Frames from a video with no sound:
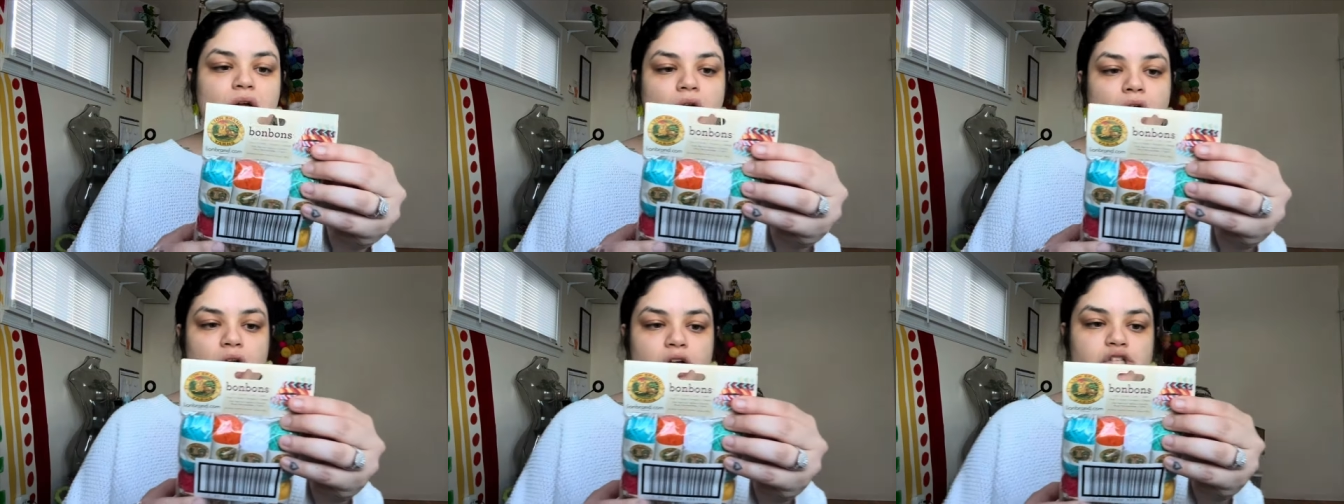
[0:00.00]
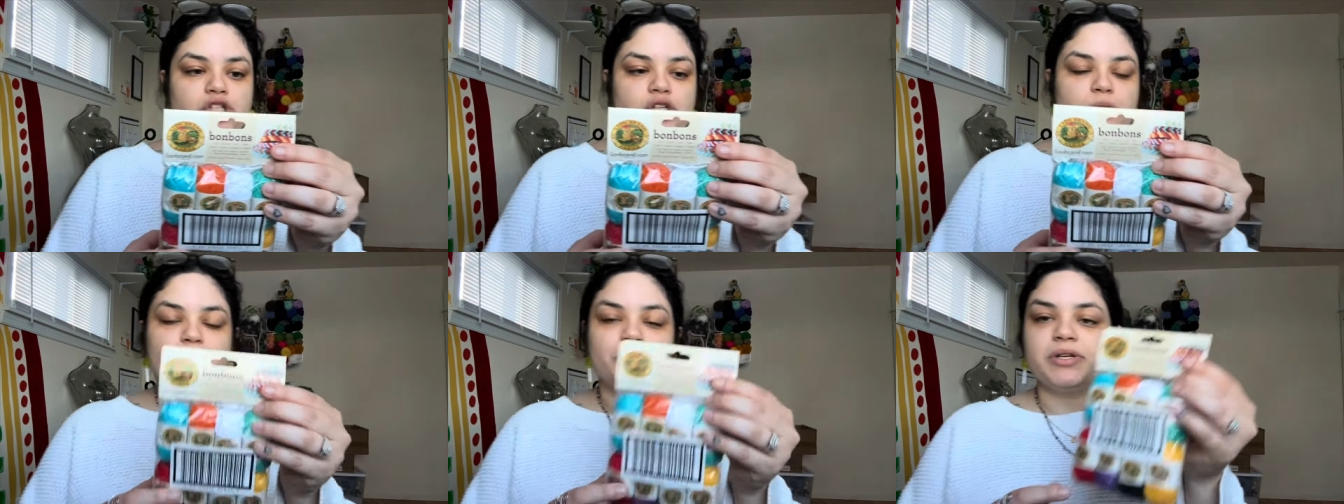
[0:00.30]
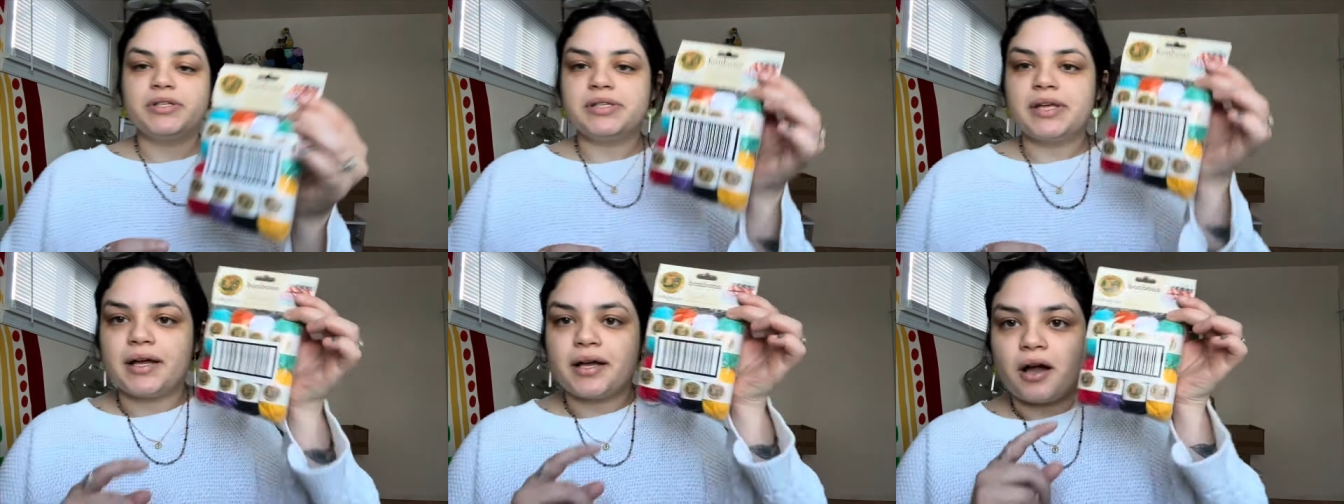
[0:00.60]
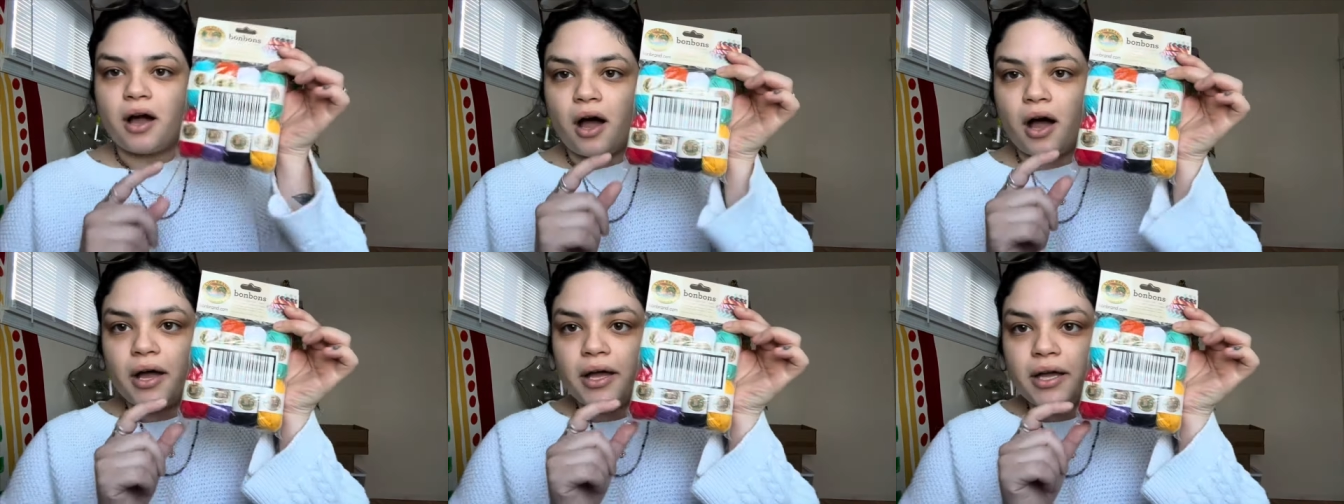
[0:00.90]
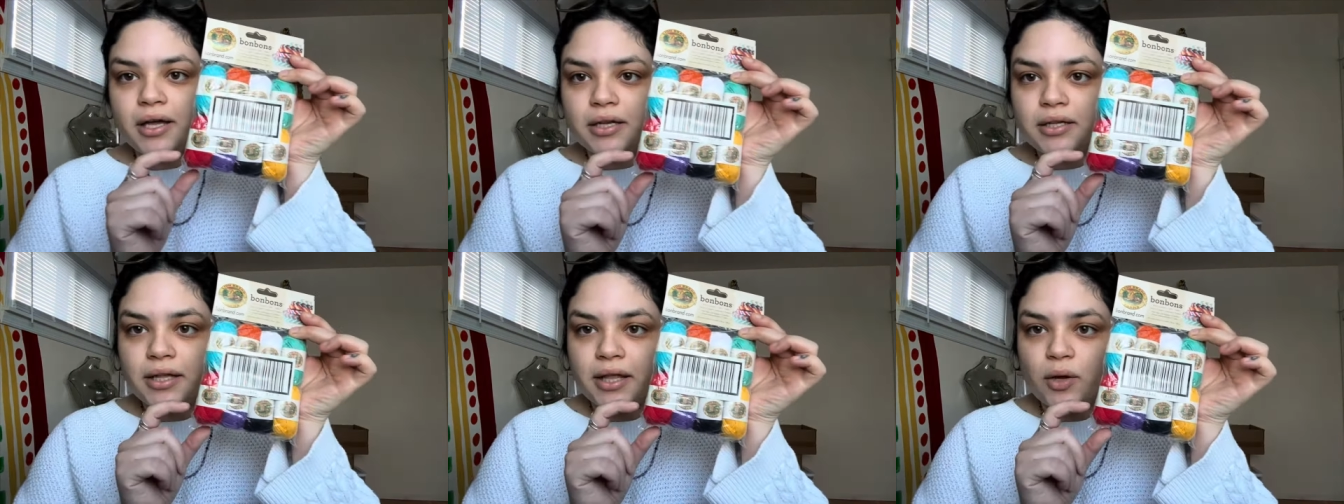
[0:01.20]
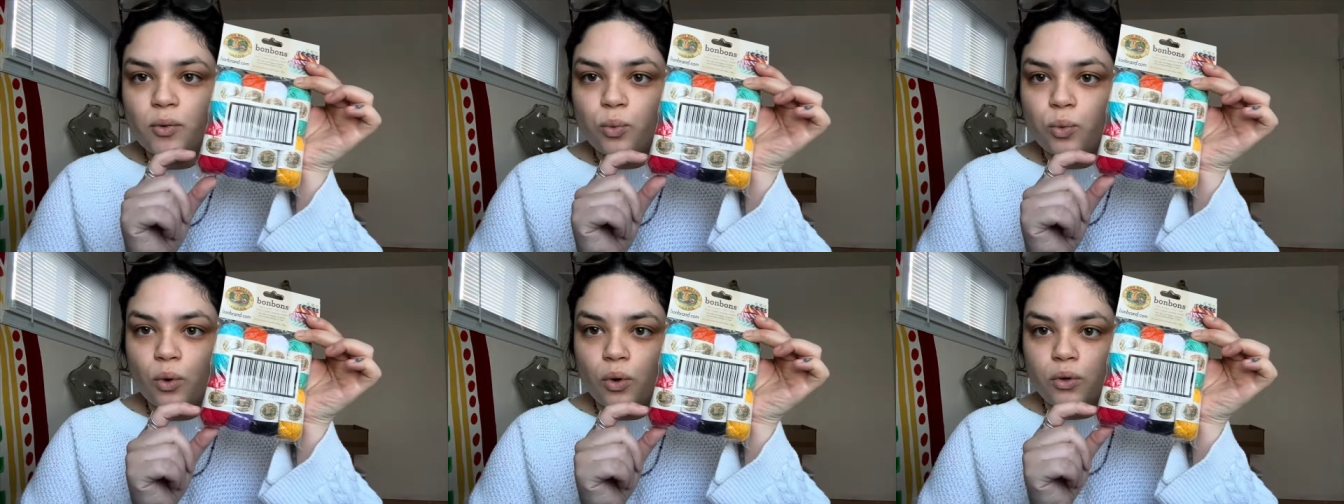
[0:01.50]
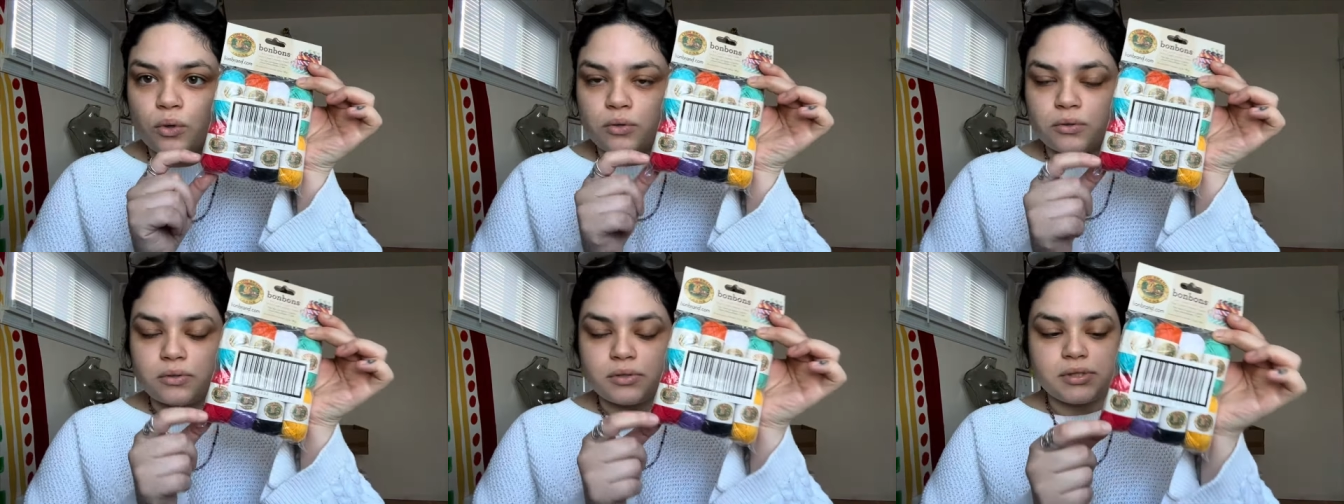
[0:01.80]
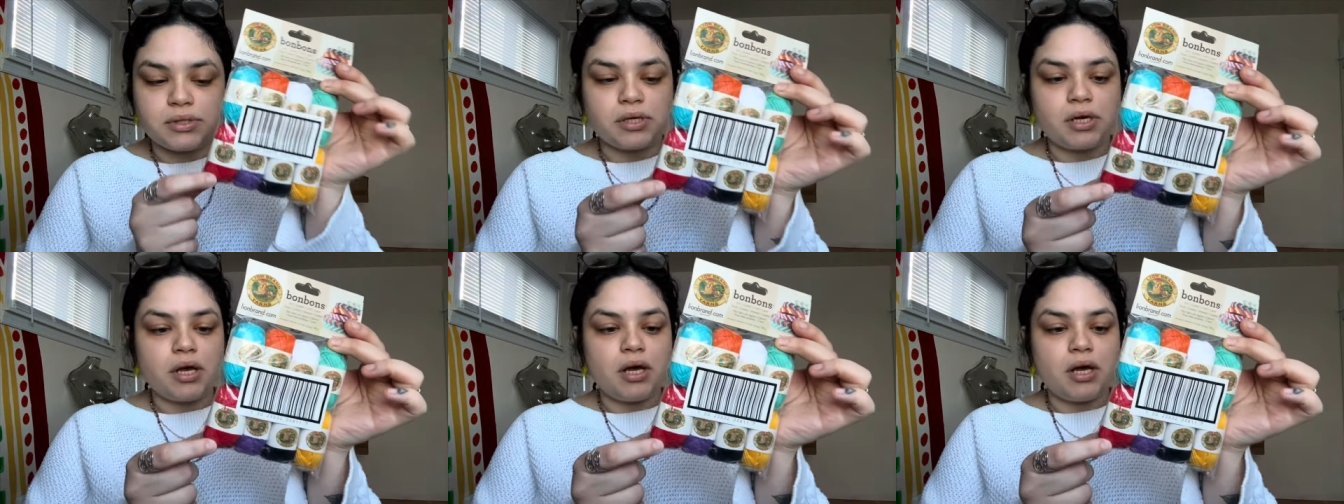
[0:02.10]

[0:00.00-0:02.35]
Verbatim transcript: 100% cotton like rolls